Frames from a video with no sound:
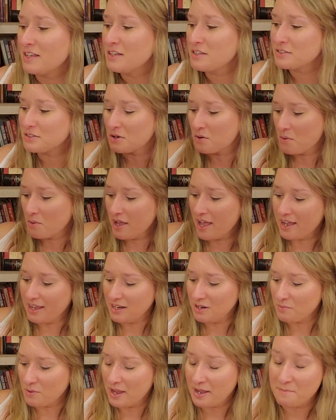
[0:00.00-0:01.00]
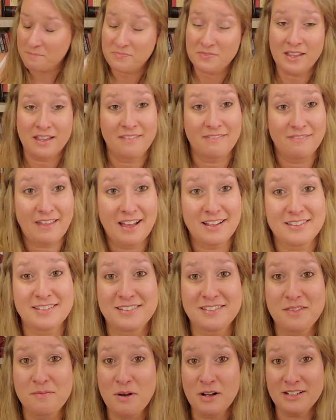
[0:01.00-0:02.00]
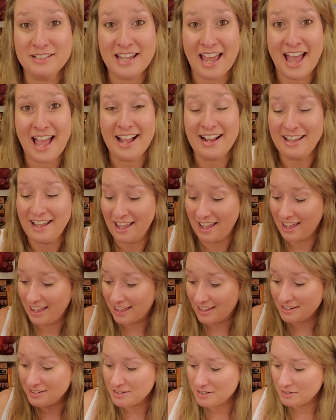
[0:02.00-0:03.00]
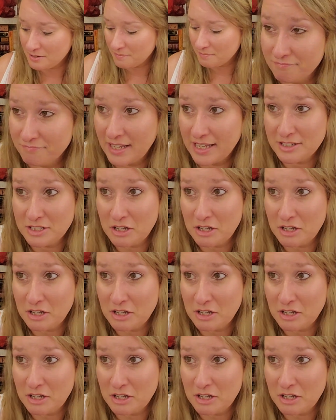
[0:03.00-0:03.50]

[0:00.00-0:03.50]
So okay, anyway, that's the book tag, and that's